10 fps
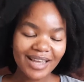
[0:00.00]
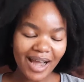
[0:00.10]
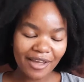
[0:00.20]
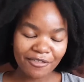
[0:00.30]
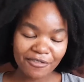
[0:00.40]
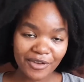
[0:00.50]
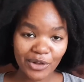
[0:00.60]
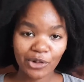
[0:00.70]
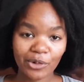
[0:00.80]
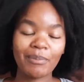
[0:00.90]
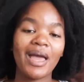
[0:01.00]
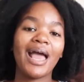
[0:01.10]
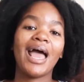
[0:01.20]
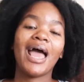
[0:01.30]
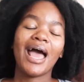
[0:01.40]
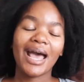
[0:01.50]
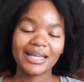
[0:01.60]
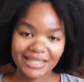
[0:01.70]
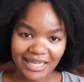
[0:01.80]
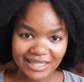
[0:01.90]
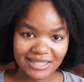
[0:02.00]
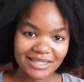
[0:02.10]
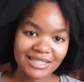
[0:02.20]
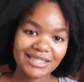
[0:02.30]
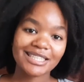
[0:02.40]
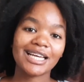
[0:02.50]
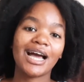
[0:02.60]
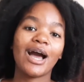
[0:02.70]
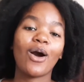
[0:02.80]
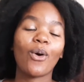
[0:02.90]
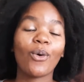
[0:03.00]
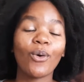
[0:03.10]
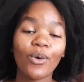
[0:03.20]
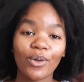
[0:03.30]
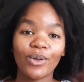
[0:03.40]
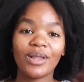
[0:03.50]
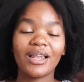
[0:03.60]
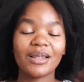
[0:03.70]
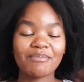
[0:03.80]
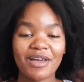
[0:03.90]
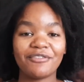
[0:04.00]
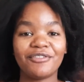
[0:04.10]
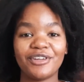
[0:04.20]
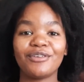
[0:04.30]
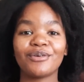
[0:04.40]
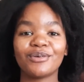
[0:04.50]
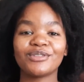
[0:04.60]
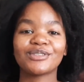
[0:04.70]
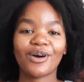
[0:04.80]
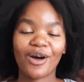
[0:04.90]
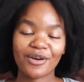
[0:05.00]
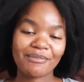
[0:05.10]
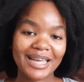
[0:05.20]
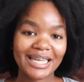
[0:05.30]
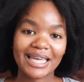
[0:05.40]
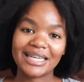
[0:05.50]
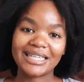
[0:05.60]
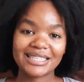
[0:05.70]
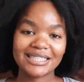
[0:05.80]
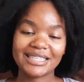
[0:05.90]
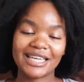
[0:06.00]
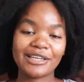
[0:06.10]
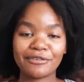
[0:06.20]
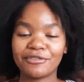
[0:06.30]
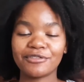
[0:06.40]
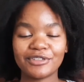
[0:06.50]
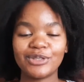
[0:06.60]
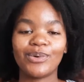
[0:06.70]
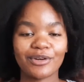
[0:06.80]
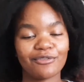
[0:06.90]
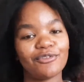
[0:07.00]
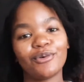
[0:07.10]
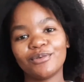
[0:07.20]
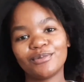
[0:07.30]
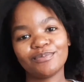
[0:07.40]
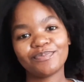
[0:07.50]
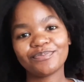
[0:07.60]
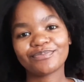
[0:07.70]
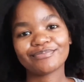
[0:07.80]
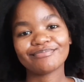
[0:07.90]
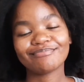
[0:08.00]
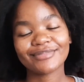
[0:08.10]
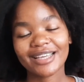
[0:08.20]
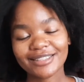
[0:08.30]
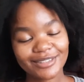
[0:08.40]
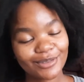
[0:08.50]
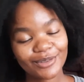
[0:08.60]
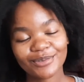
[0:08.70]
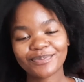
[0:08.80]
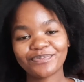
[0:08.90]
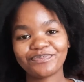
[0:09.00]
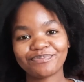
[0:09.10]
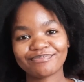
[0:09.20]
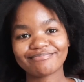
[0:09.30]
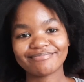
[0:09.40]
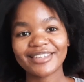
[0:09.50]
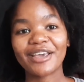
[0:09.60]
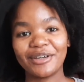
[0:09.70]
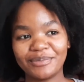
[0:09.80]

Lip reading: I film and edit all my videos on my Galaxy A51 phone. So, yeah.